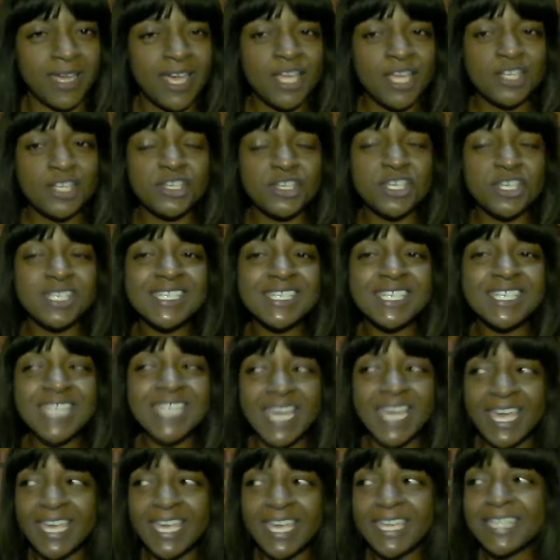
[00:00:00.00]
Just
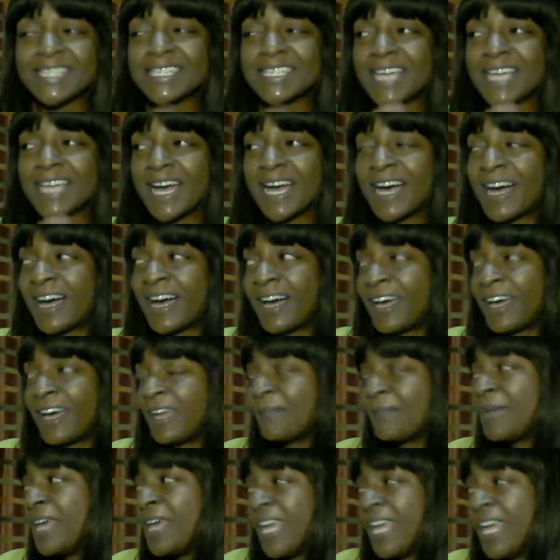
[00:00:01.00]
take
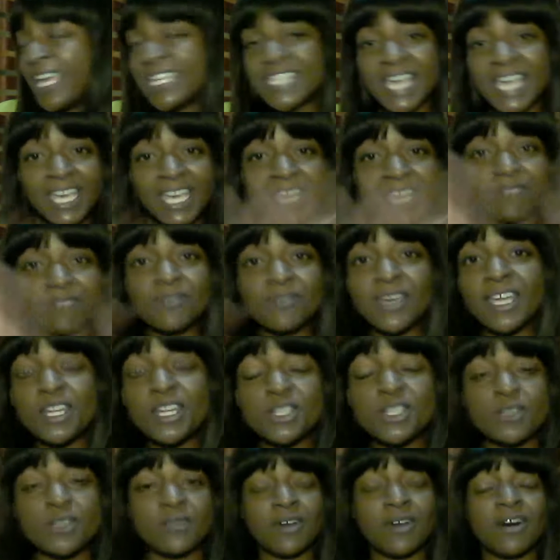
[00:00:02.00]
time and take
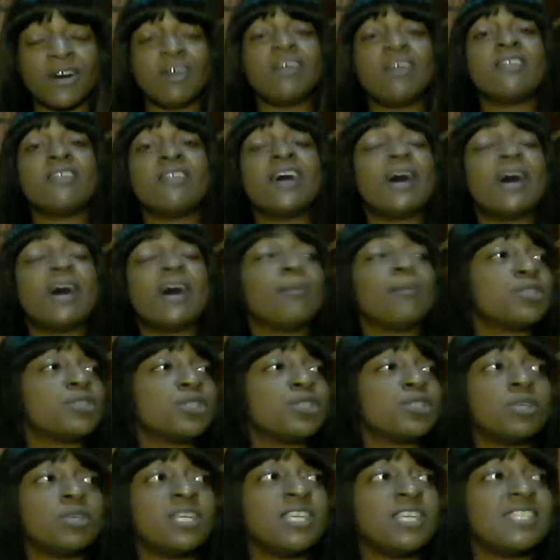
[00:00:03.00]
advantage of all the
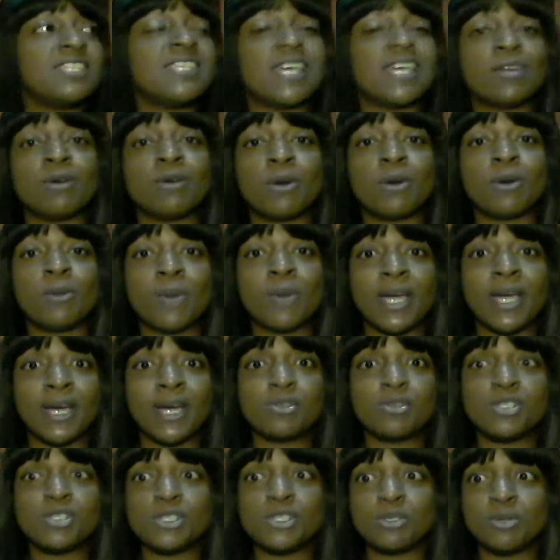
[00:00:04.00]
opportunities that are
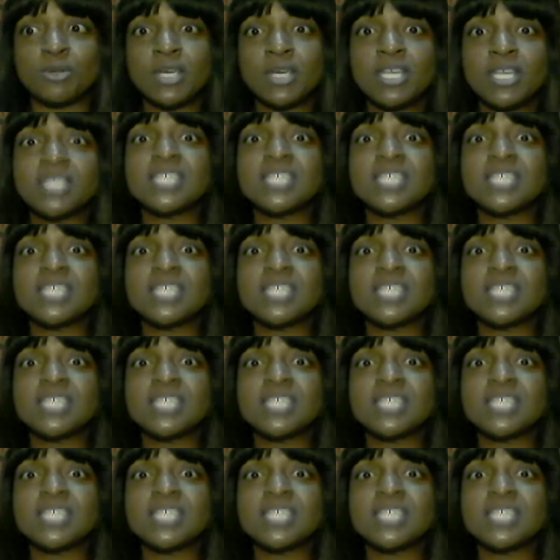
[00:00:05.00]
around you